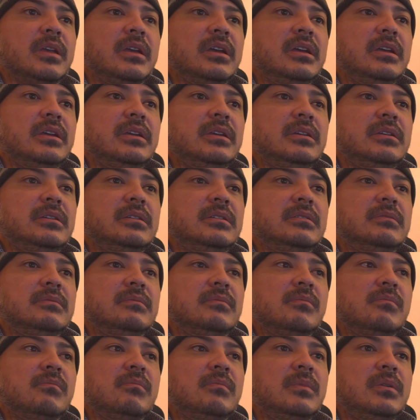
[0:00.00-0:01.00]

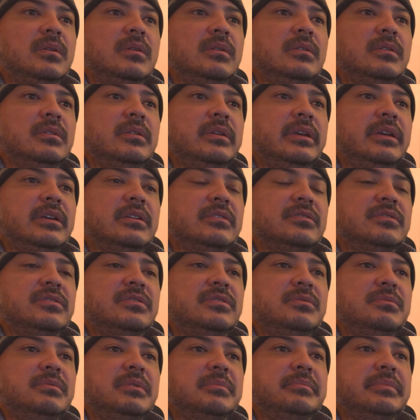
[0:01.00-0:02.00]
and
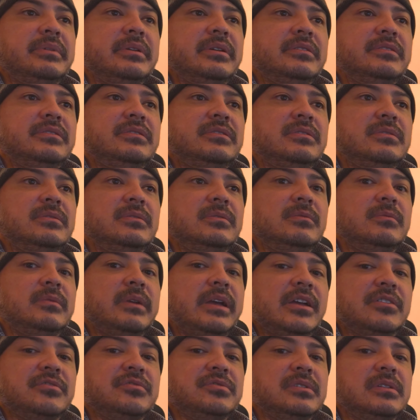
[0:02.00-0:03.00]
just do my best to
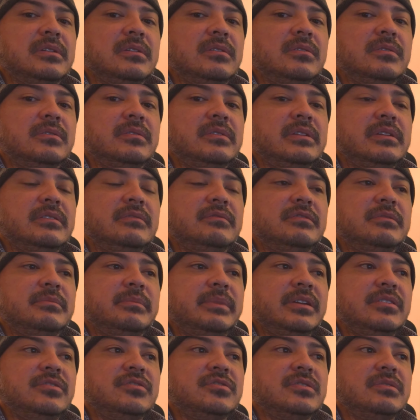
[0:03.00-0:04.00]
actually learn the
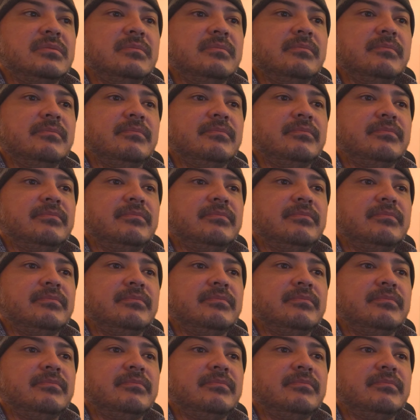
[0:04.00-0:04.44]
information.